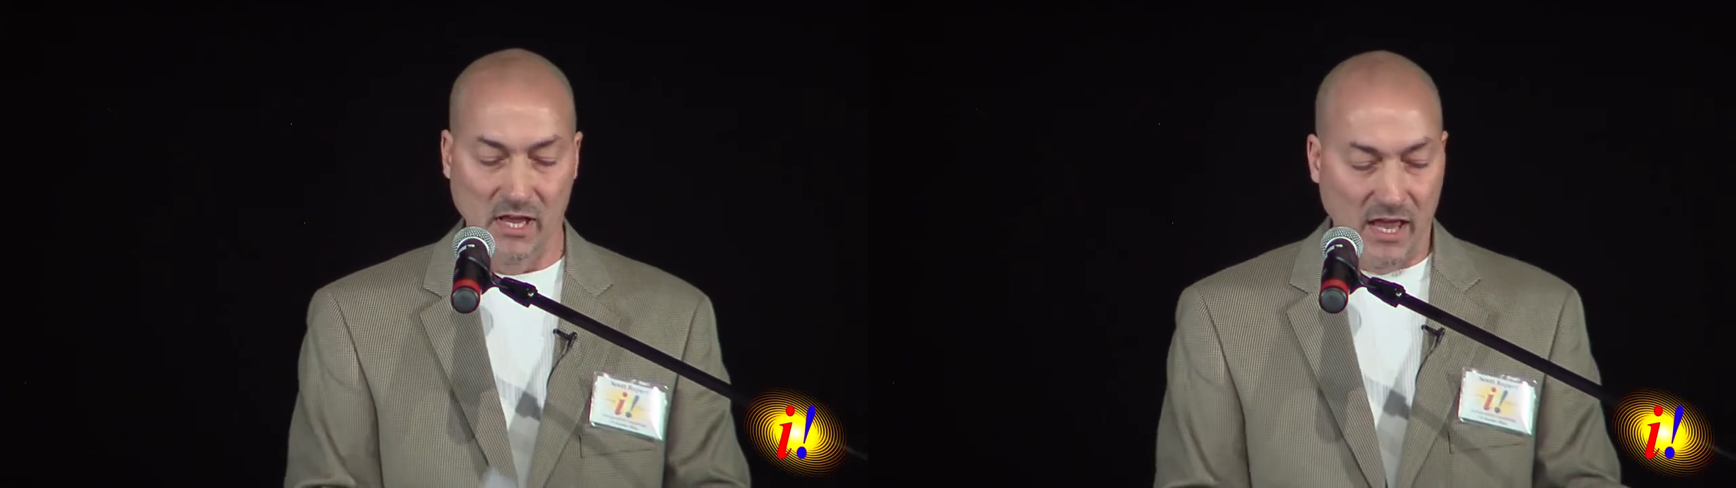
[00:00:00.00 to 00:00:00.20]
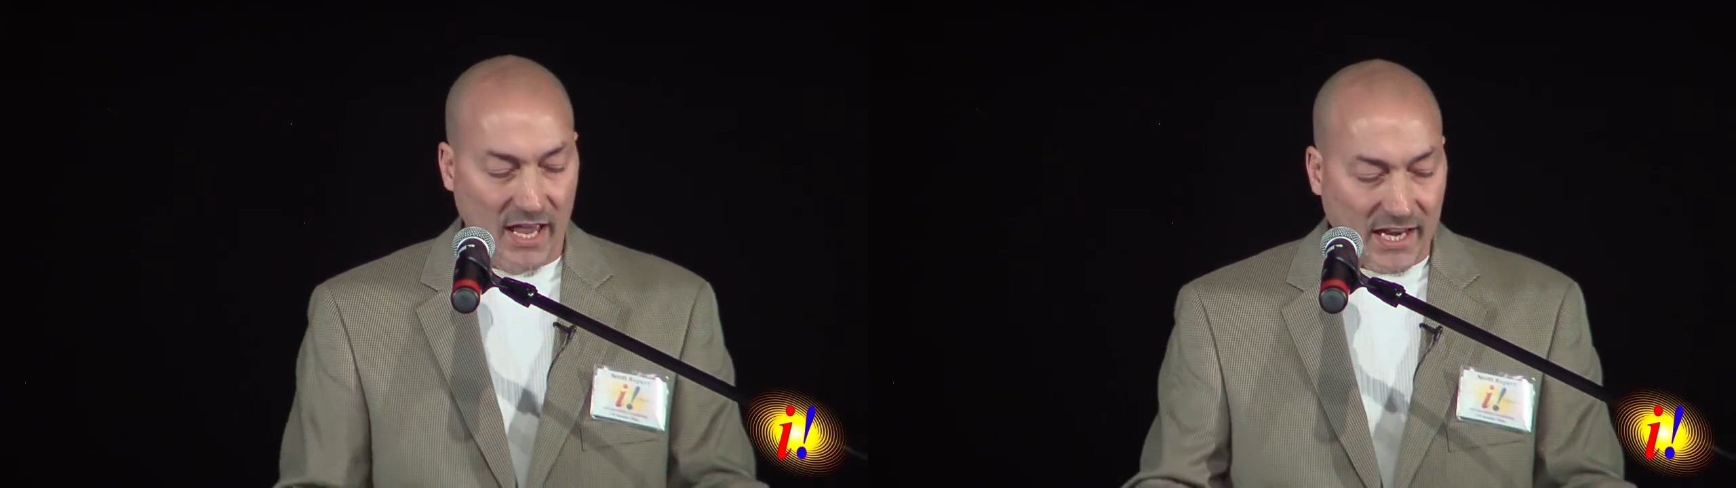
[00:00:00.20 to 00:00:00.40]

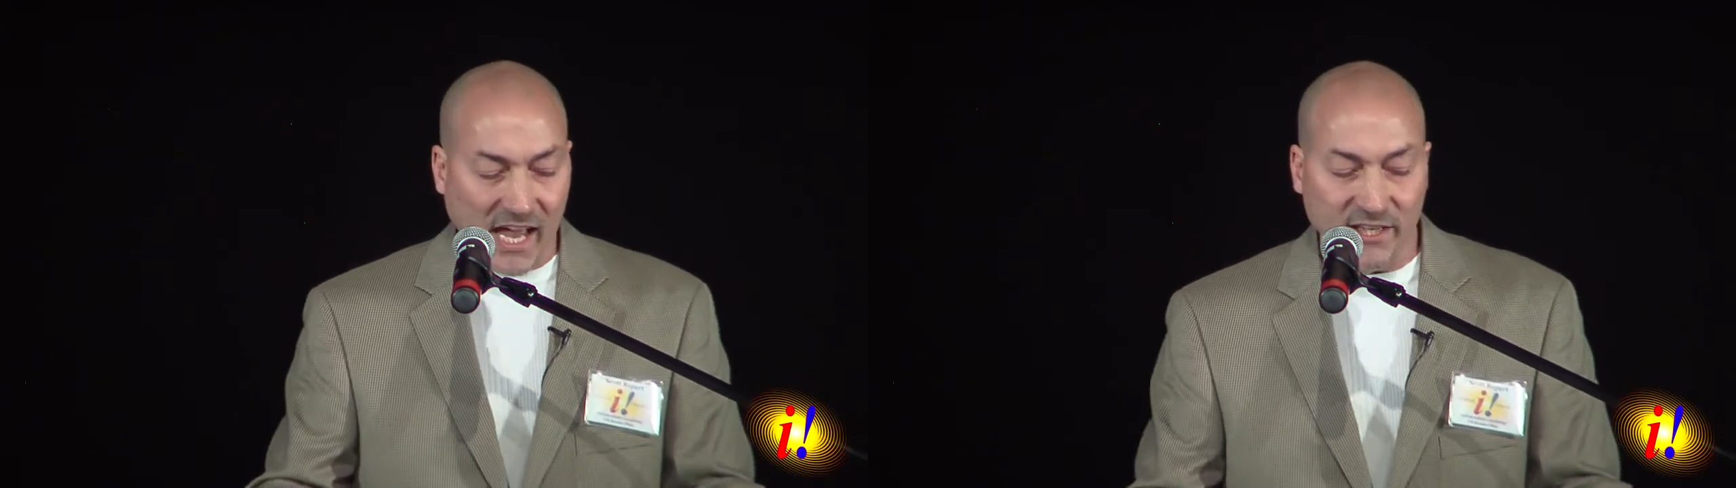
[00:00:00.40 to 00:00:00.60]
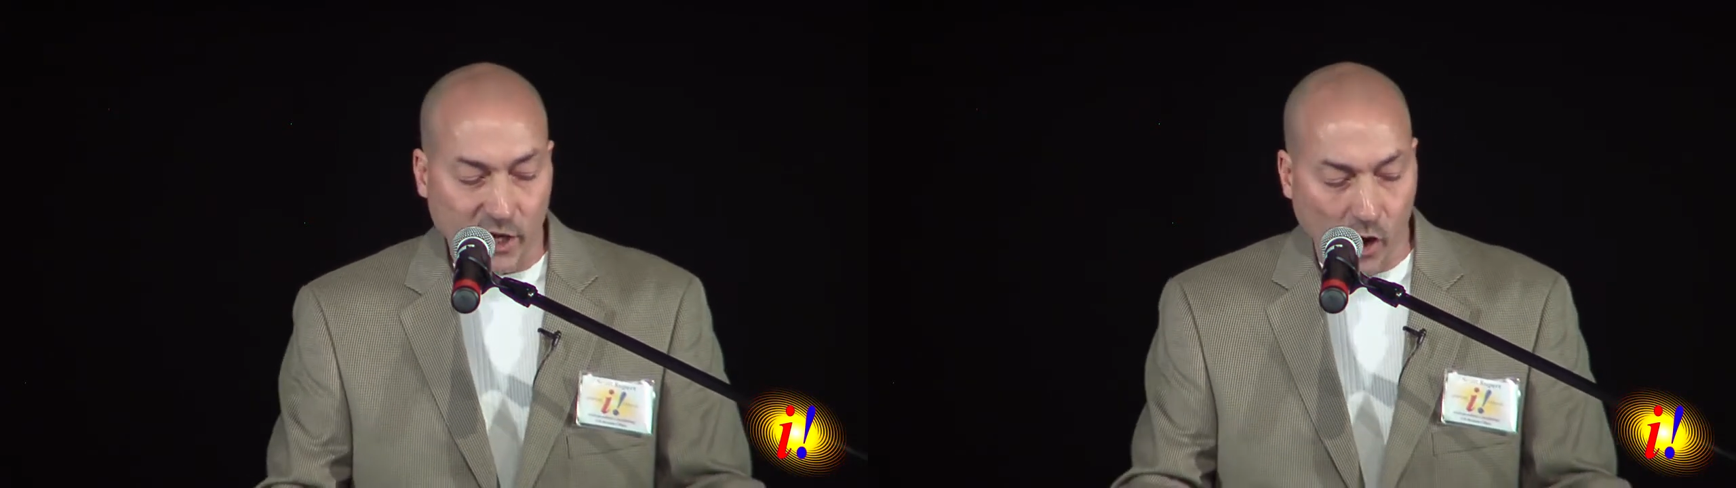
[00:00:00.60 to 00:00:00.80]
And I
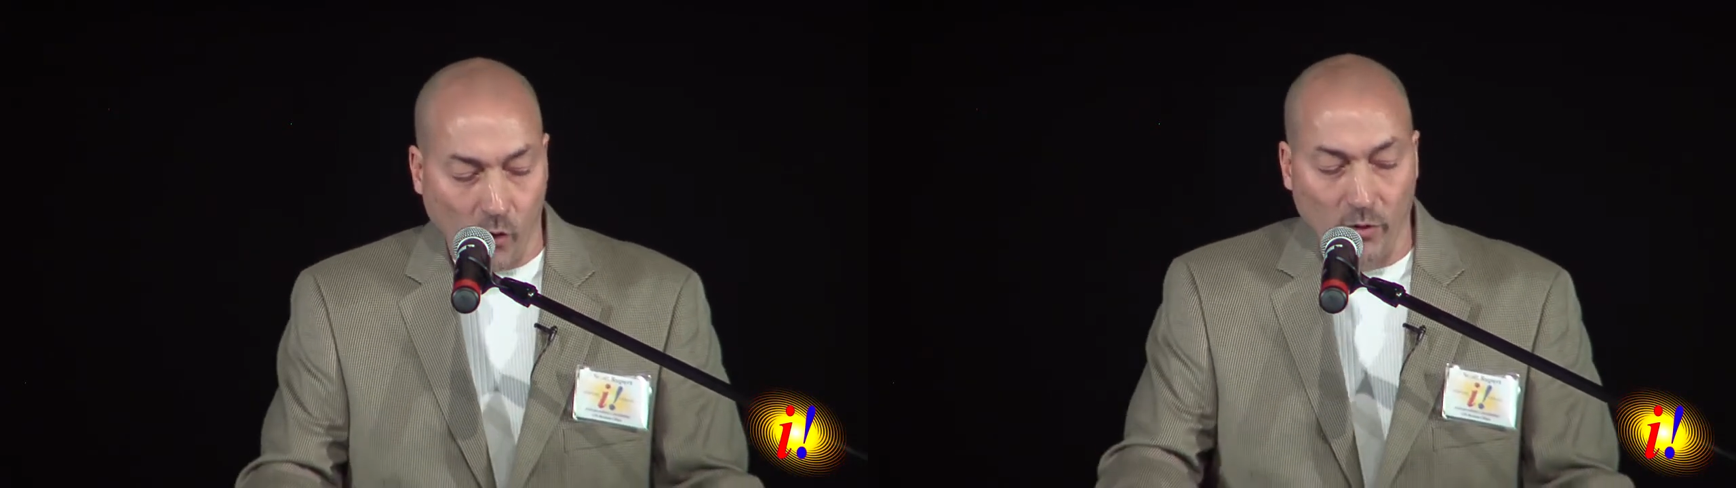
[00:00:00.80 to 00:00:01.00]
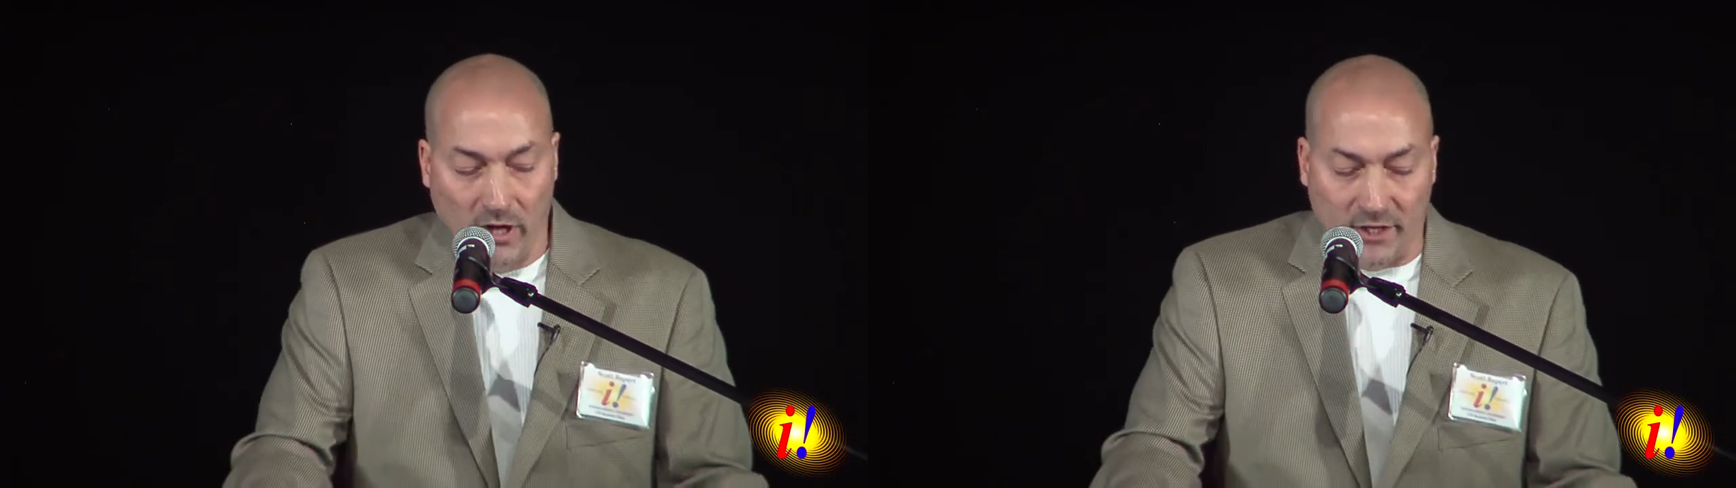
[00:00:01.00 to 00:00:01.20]

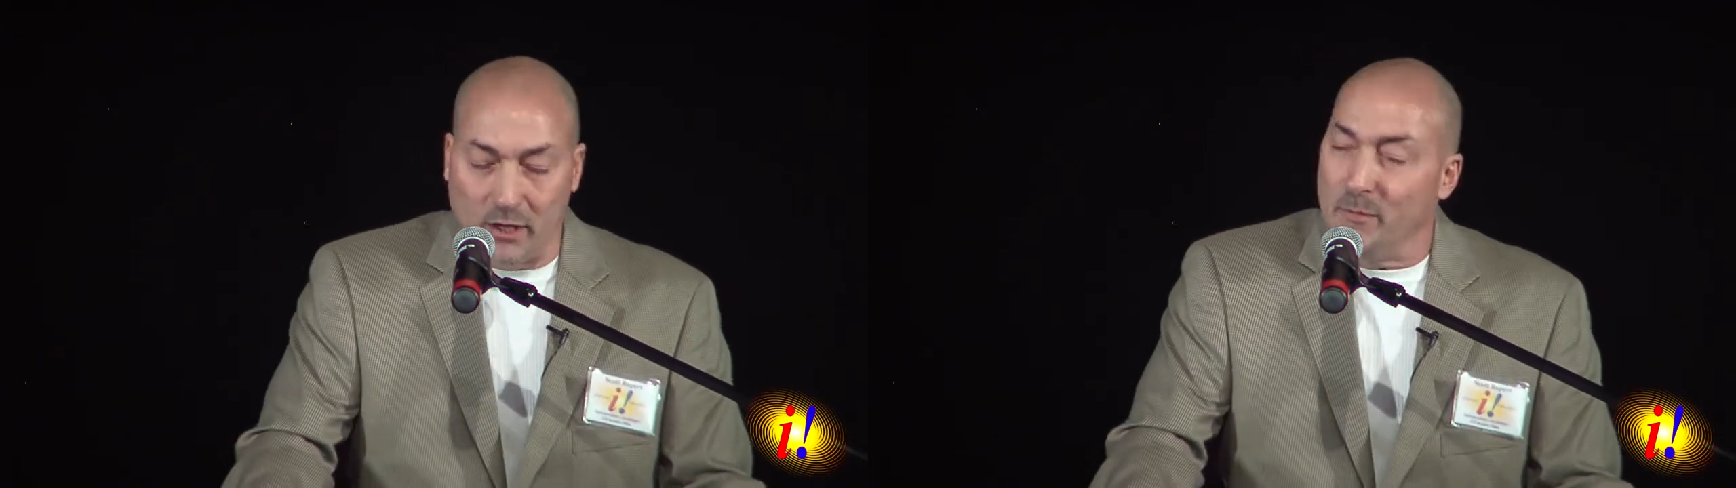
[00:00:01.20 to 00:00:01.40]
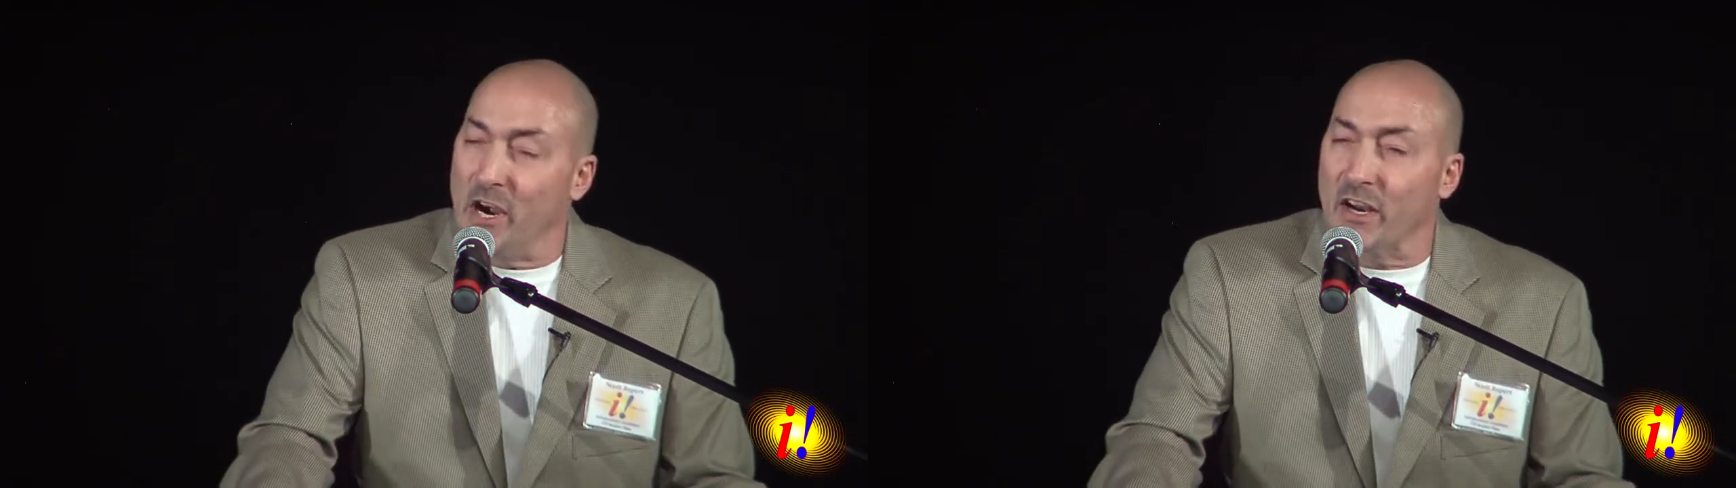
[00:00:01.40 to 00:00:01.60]
know that
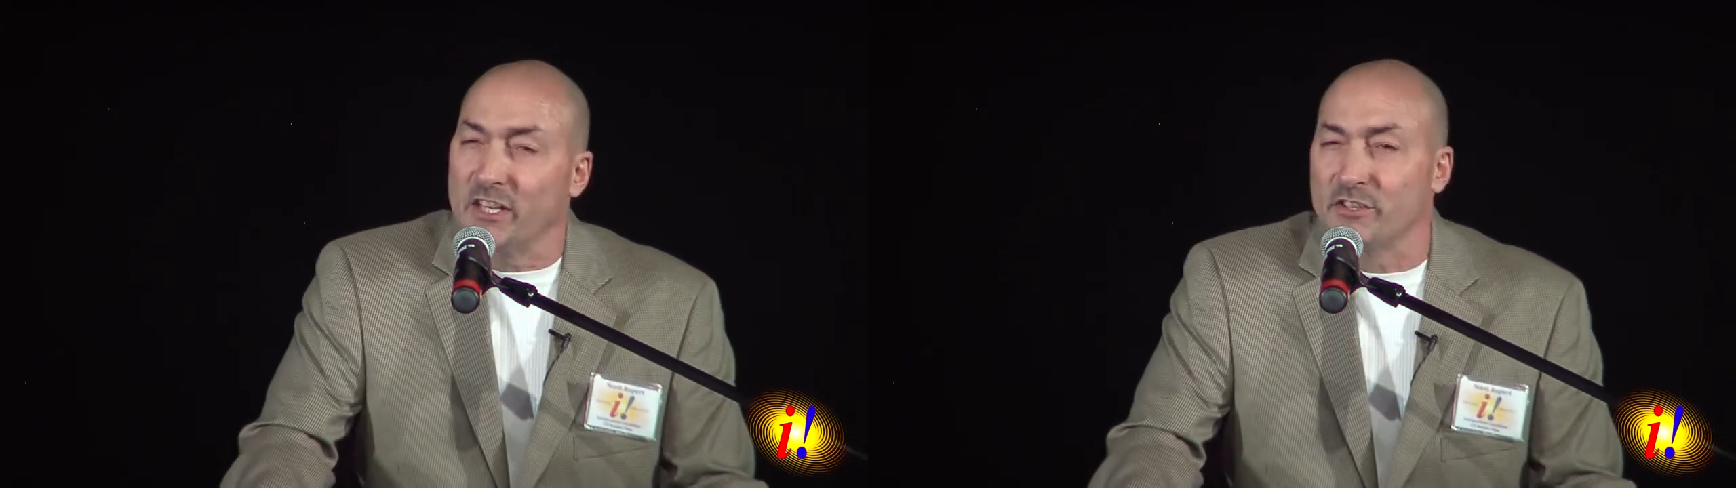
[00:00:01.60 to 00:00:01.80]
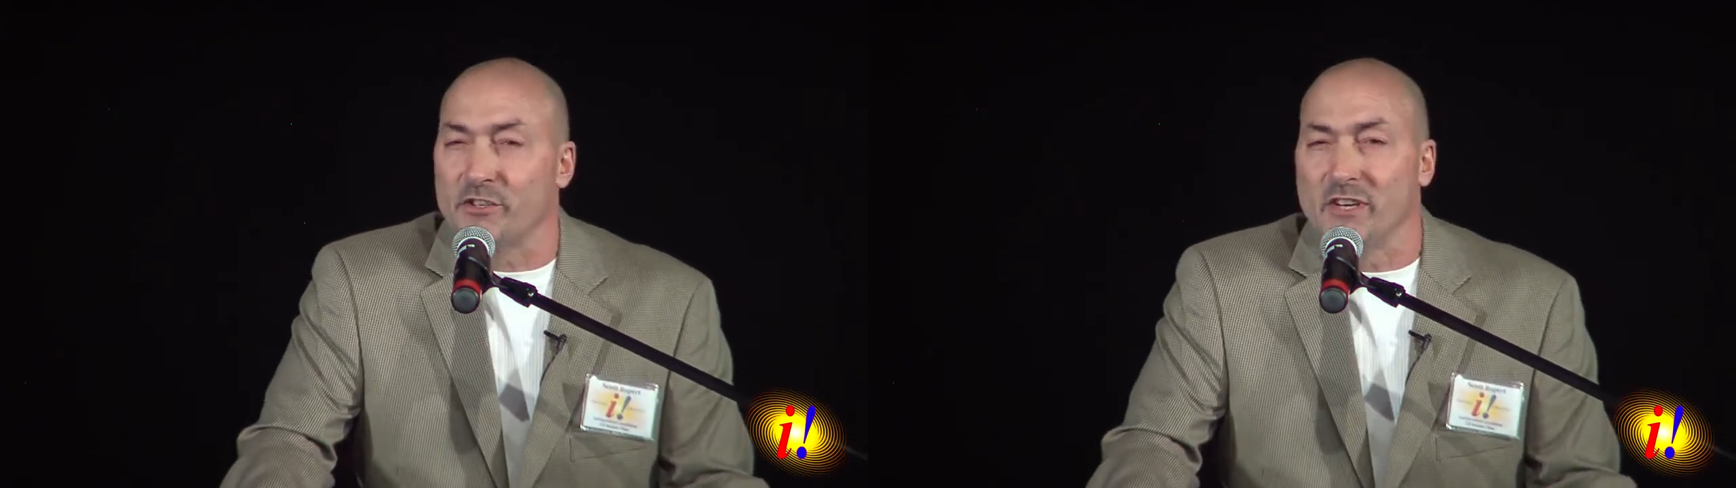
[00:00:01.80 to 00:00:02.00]

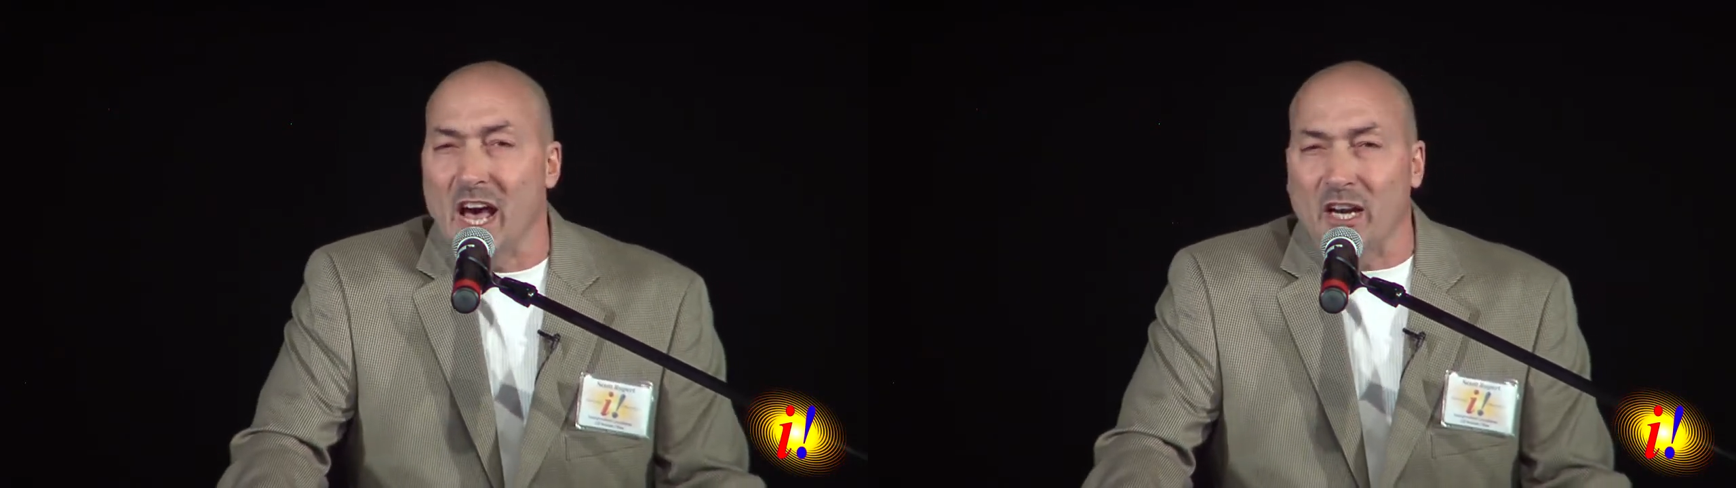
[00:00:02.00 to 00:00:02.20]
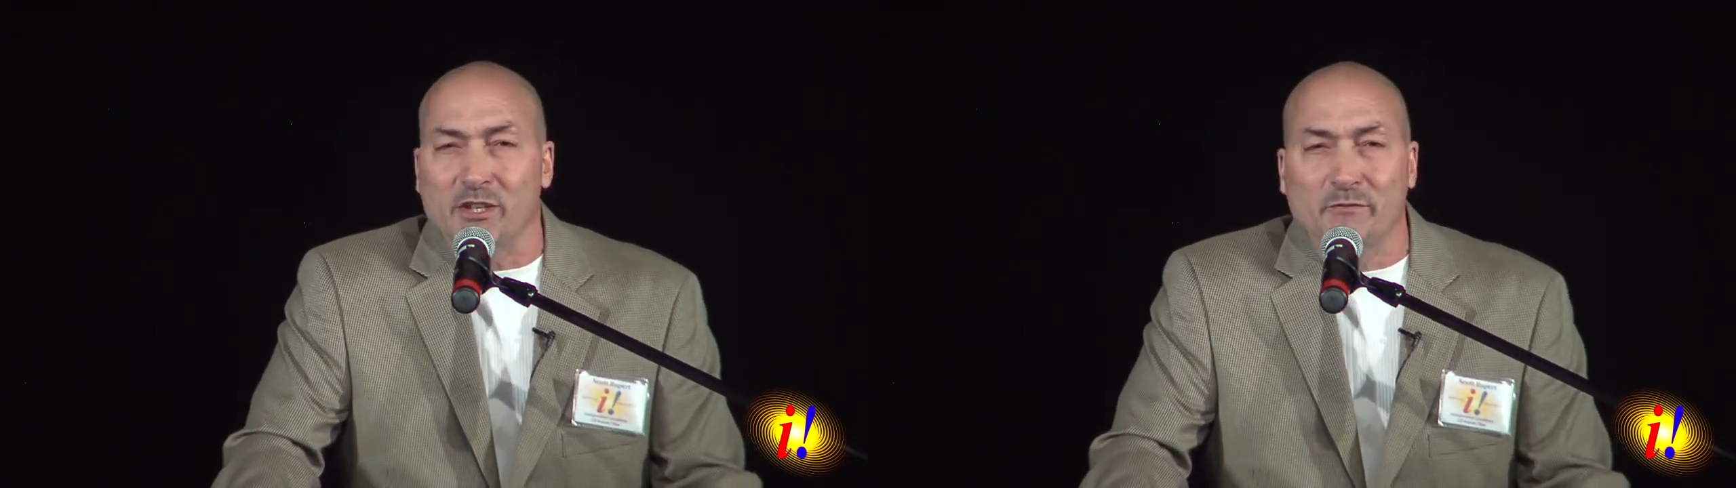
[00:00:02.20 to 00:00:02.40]
Americans are not as